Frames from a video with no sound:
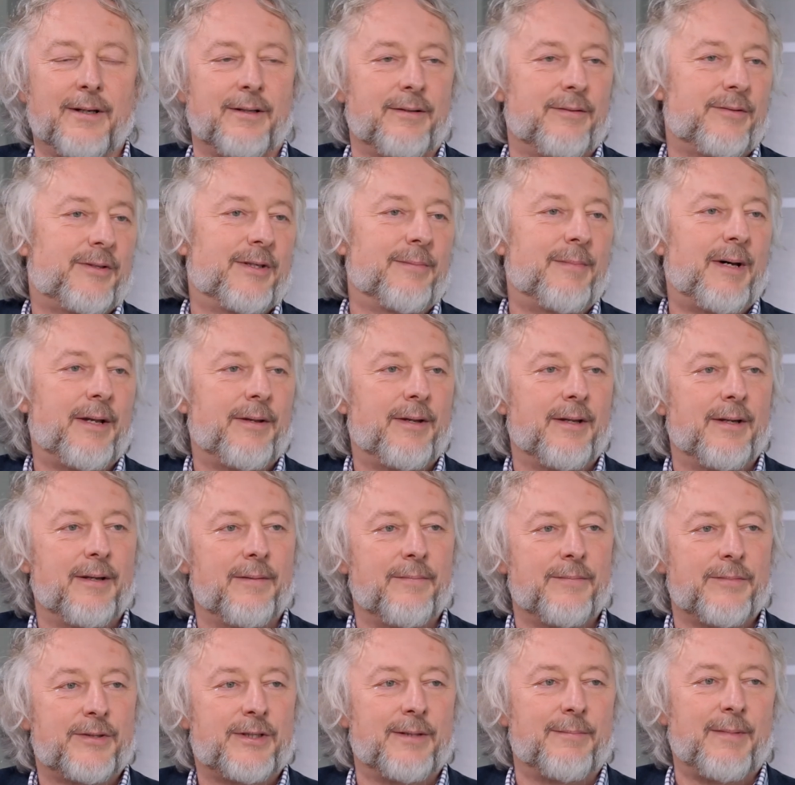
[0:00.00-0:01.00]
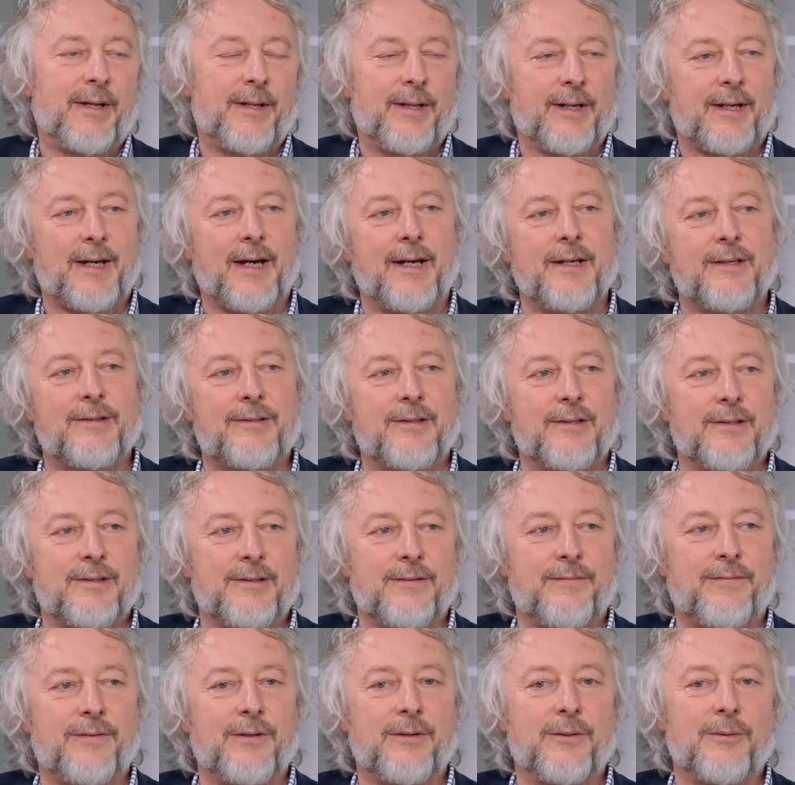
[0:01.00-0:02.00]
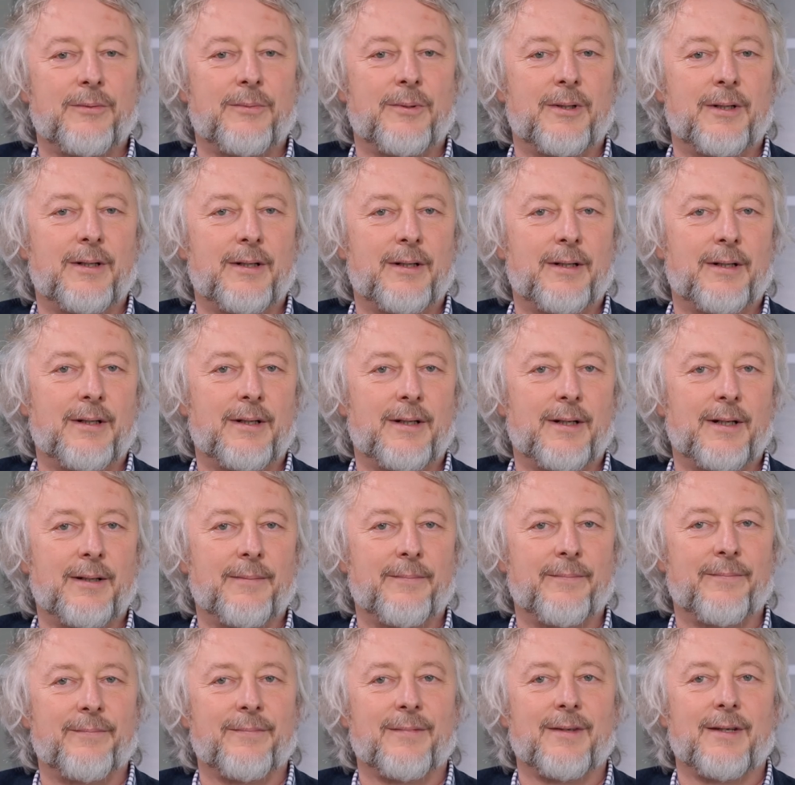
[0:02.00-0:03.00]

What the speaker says: at some other cases, if you were